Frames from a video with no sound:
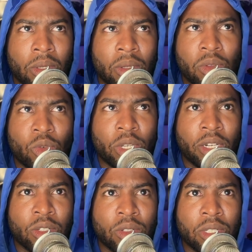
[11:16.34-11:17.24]

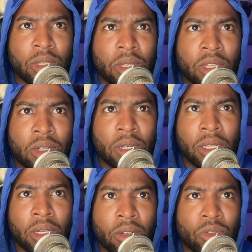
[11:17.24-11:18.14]

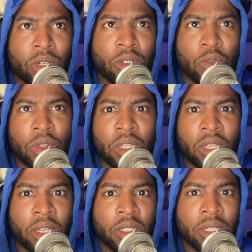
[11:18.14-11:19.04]
$330,000 or
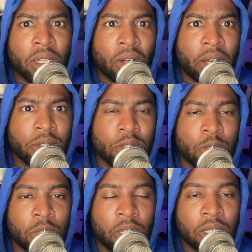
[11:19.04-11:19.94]
$350,000 house or
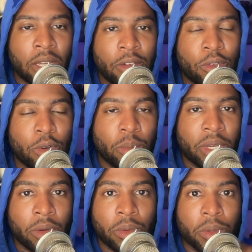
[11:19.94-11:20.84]
something like that.
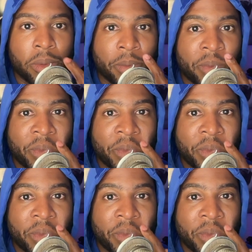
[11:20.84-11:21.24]
4-bedroom,